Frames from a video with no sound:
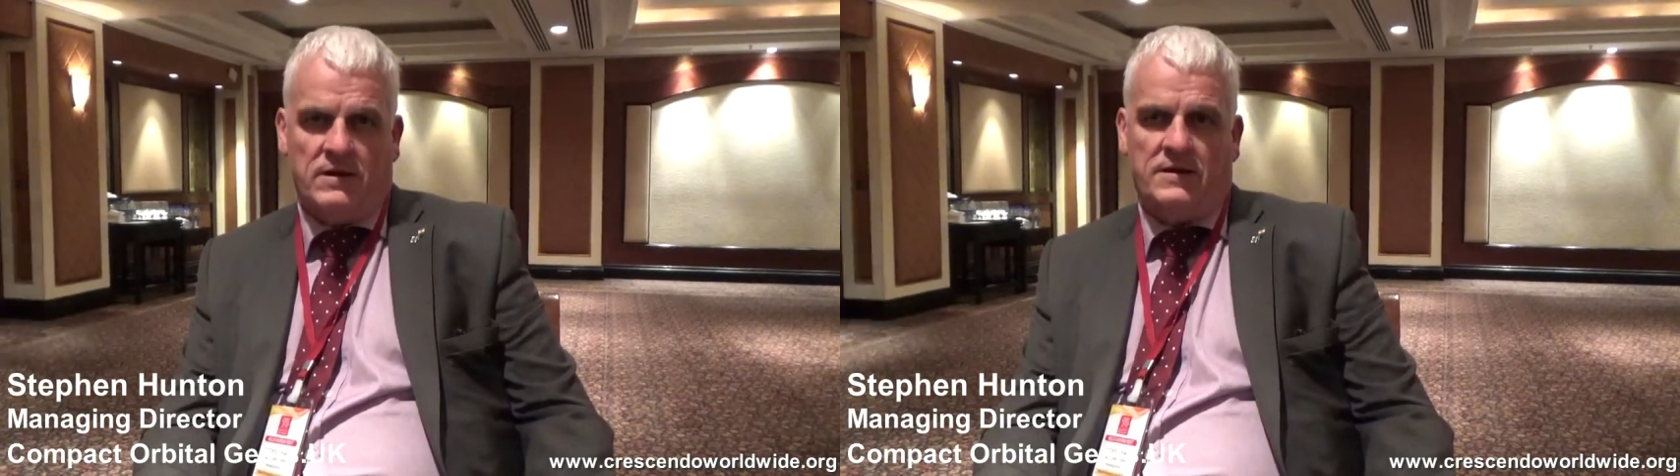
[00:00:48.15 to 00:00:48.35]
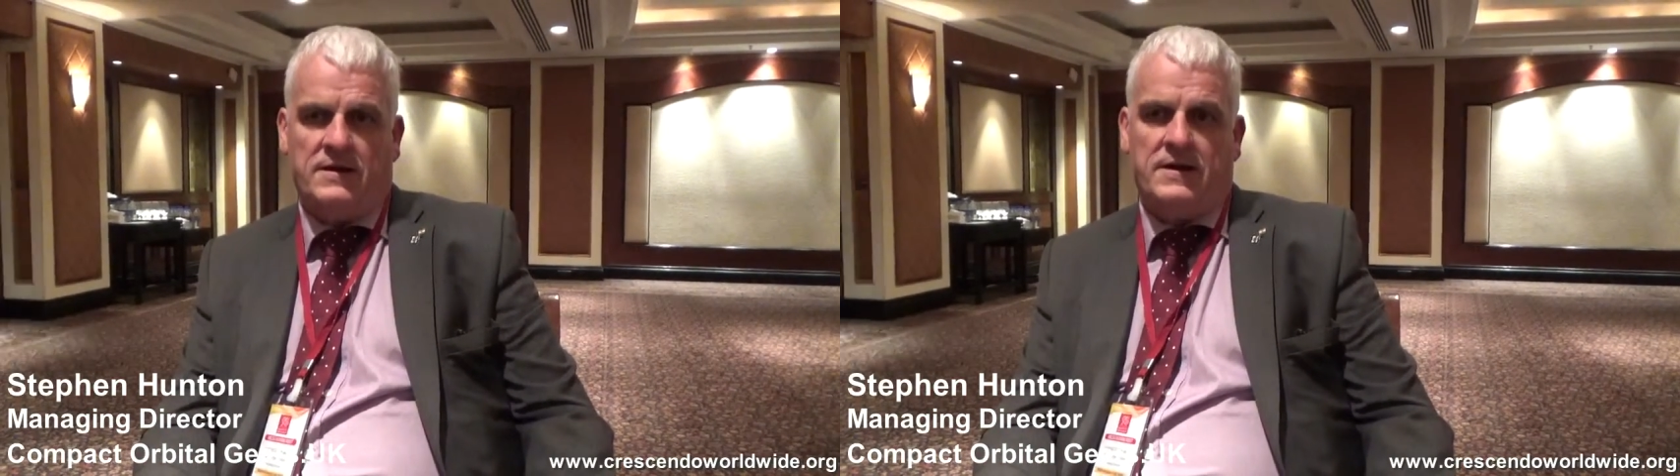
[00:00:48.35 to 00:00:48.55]

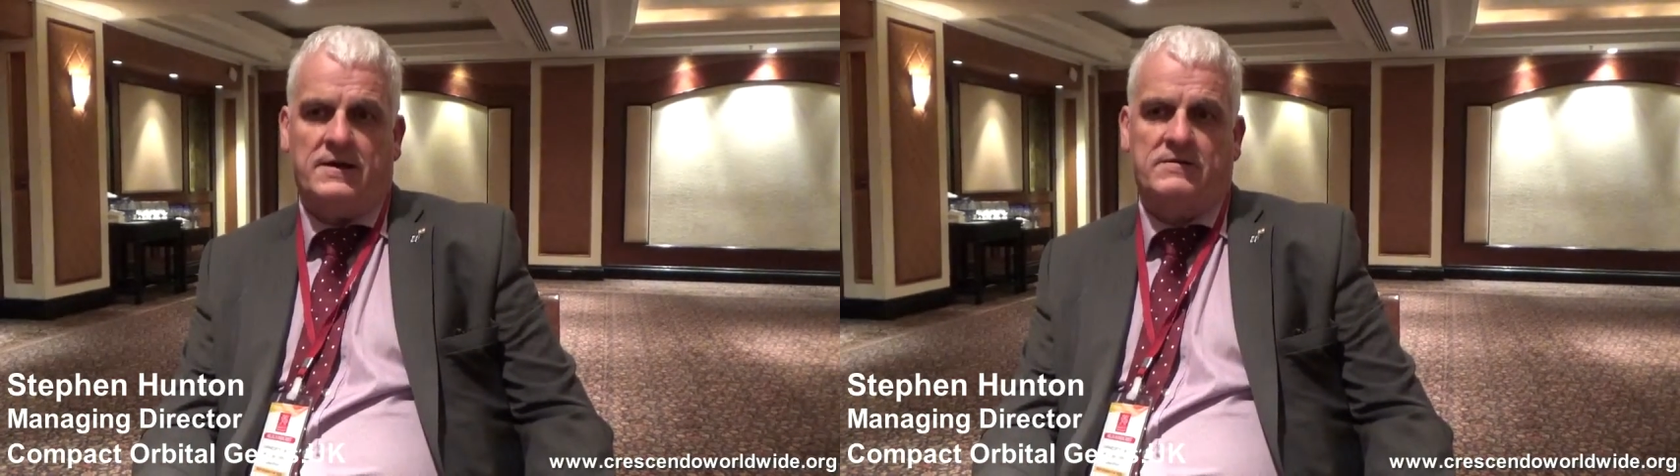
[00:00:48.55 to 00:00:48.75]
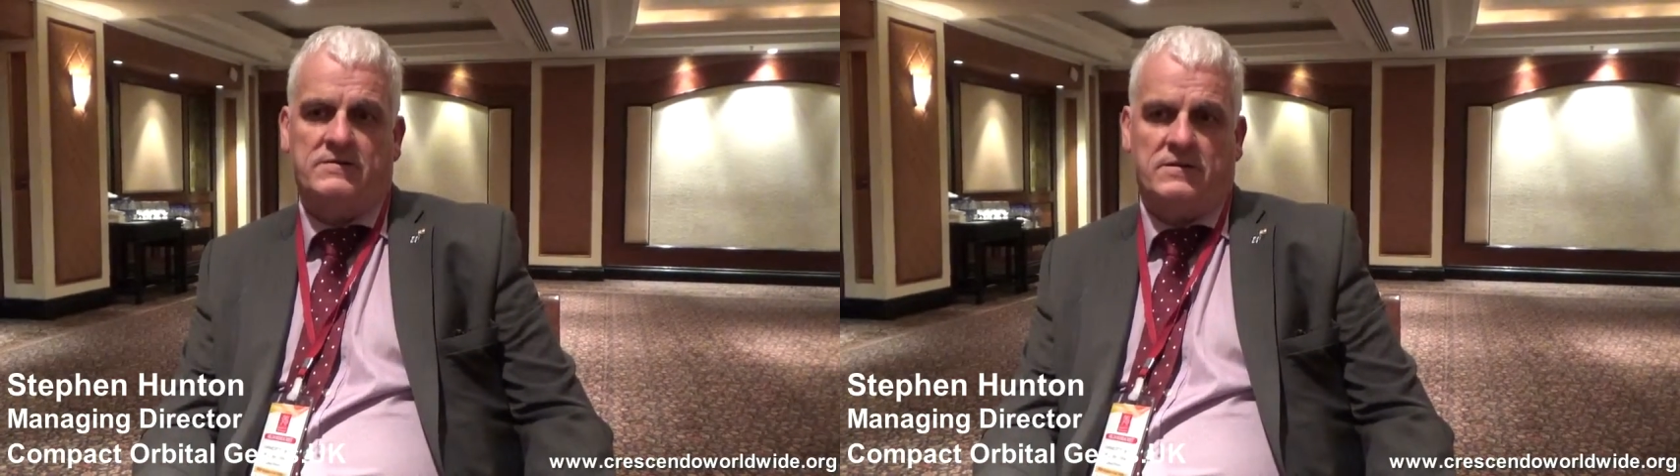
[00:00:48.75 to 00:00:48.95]

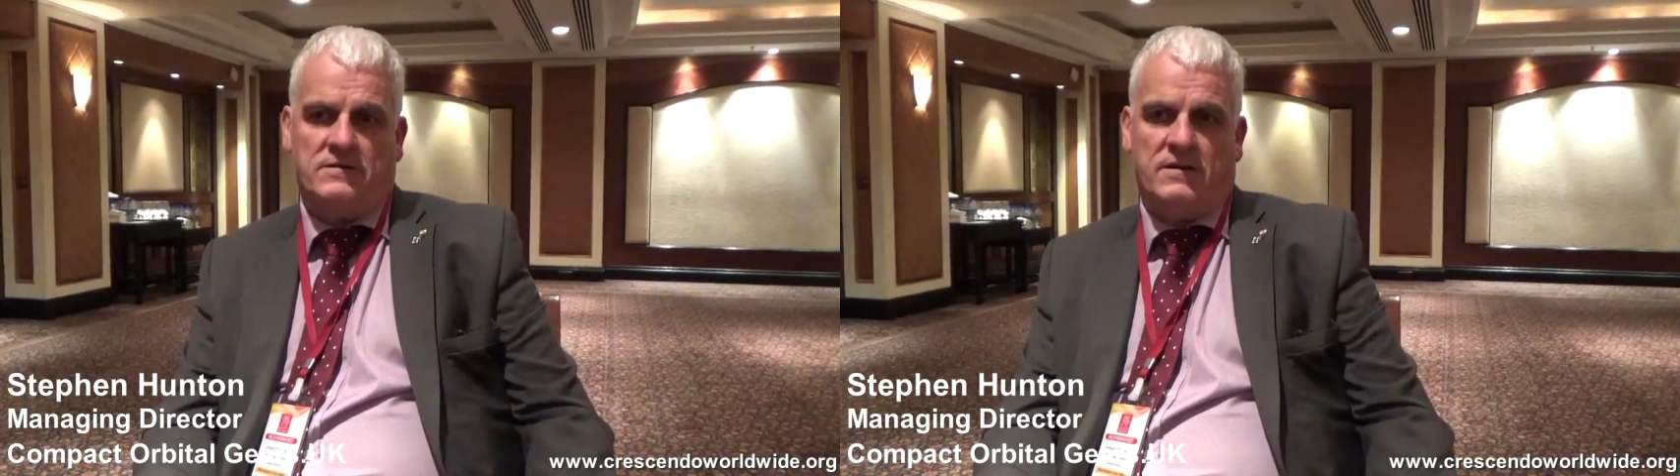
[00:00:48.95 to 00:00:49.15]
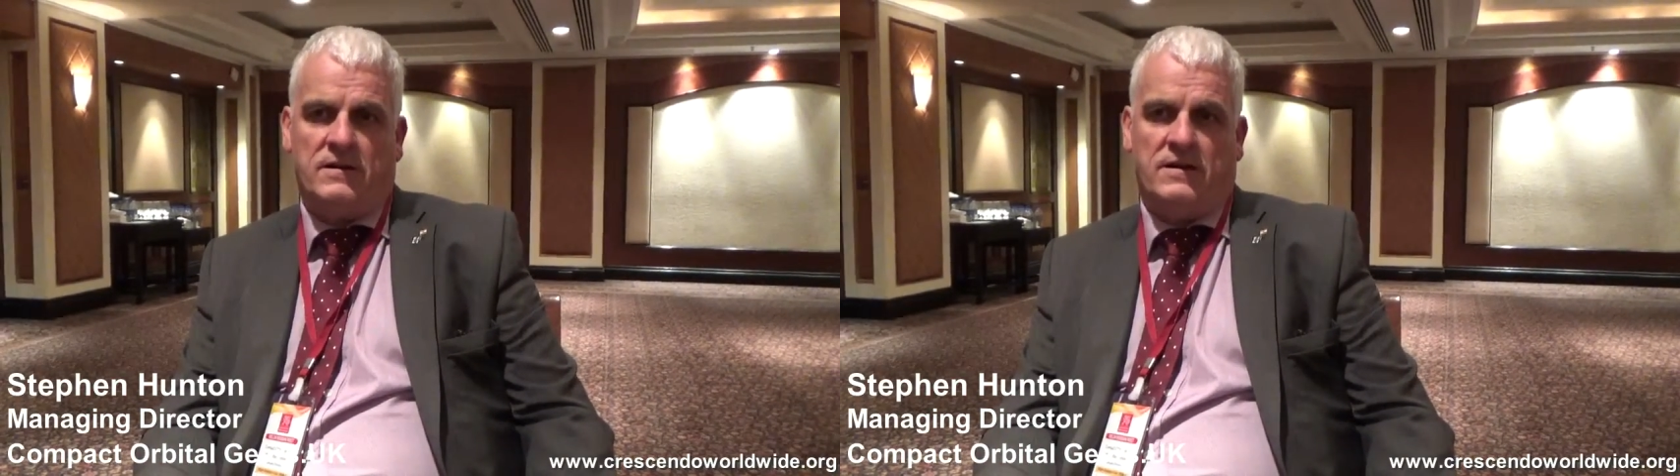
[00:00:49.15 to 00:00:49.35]
And
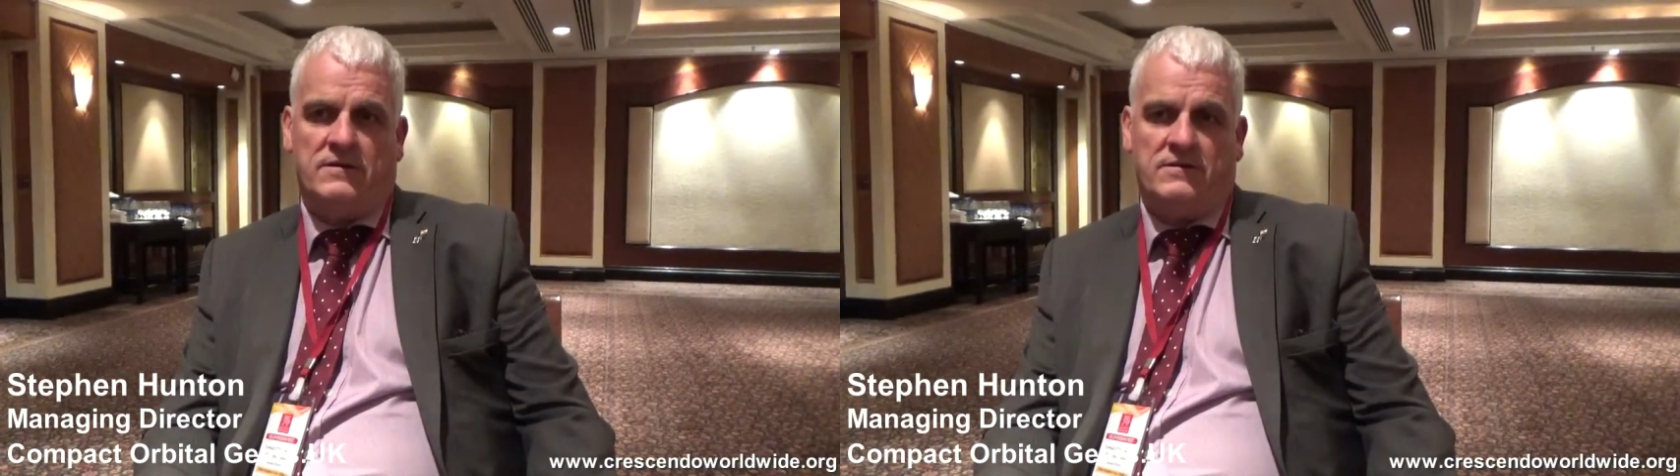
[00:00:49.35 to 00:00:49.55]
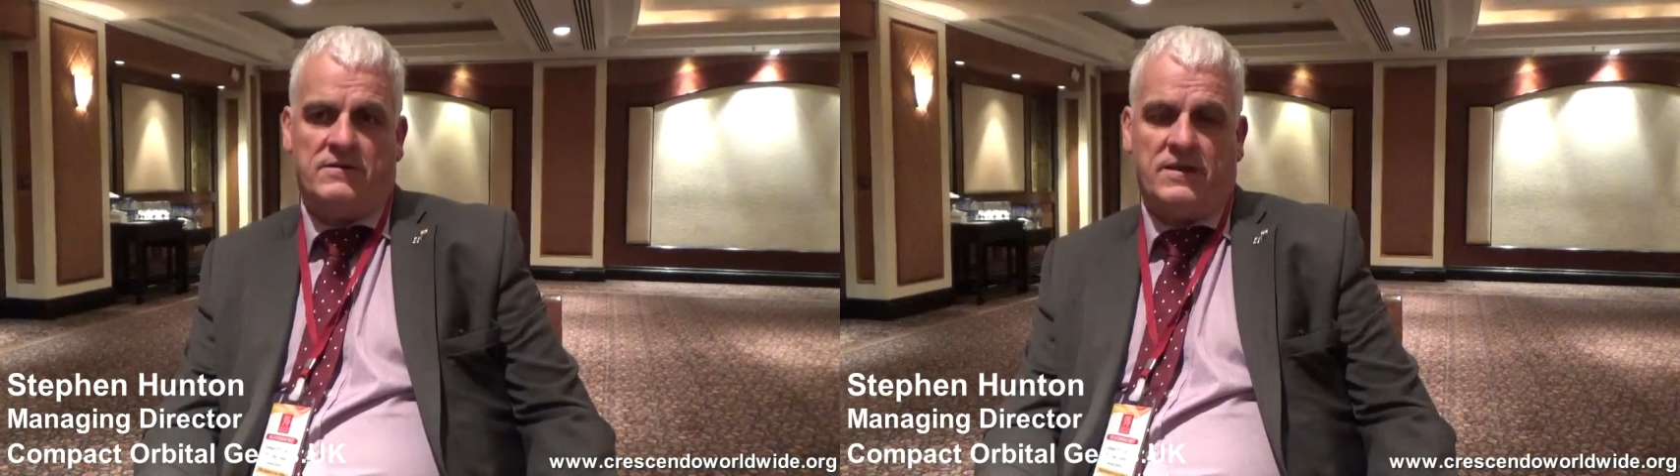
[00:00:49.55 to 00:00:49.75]

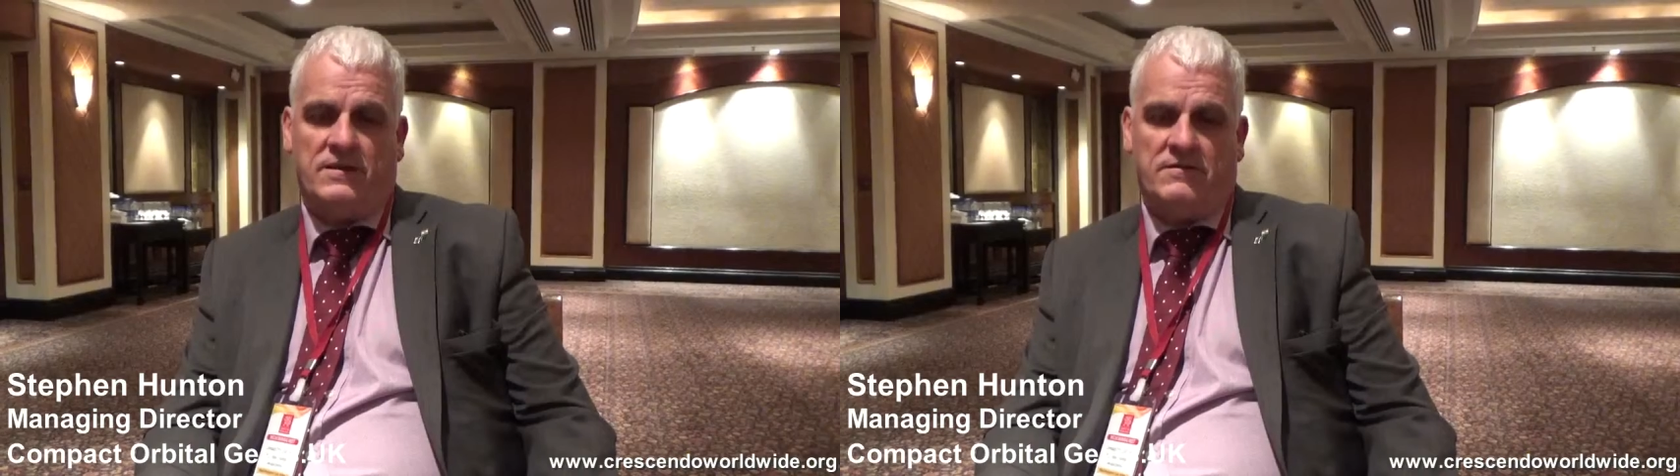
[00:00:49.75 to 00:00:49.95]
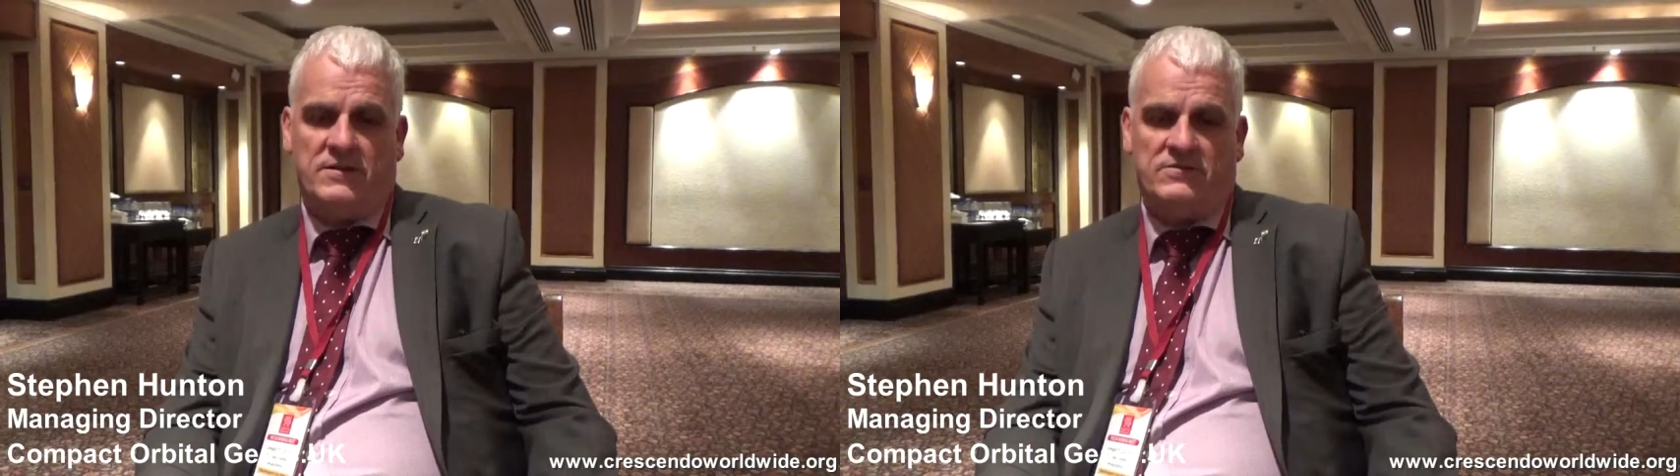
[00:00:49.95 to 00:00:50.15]
they